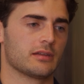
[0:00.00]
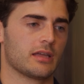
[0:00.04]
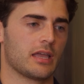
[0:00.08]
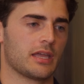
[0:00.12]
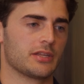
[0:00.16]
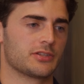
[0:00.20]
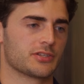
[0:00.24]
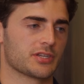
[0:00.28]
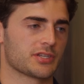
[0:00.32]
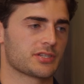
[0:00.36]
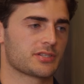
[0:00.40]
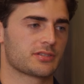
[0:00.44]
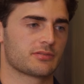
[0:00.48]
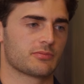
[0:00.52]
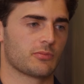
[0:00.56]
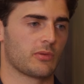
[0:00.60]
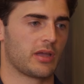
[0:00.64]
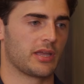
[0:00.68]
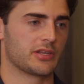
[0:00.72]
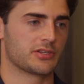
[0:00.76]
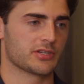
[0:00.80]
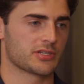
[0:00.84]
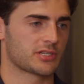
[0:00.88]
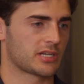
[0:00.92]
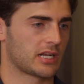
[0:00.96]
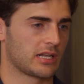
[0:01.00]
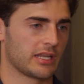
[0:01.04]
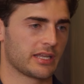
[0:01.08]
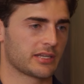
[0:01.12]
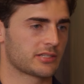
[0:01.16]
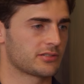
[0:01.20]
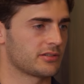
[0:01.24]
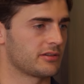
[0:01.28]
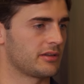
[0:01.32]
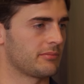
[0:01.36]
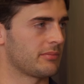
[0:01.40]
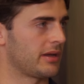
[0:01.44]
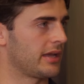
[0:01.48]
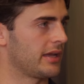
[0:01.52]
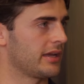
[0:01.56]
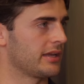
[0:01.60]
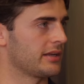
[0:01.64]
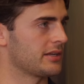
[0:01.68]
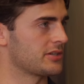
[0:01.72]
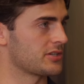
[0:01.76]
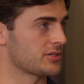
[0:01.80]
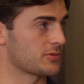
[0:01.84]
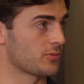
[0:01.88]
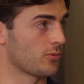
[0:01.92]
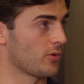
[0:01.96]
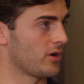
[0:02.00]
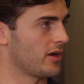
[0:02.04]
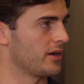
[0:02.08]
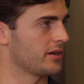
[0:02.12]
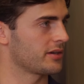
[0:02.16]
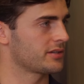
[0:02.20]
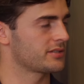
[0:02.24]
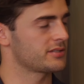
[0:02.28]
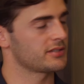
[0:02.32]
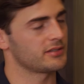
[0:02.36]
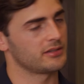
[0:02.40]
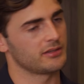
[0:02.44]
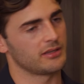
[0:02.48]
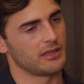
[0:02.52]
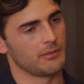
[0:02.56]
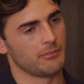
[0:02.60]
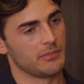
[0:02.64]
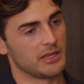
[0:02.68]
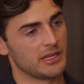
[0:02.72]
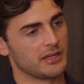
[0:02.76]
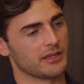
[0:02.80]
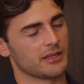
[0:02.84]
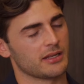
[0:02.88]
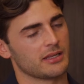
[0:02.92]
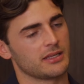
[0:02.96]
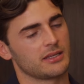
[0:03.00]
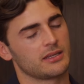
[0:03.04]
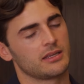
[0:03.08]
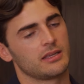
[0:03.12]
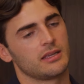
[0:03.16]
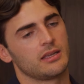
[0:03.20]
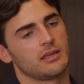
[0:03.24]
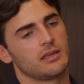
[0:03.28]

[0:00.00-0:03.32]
it just clicked in my head. It just worked immediately.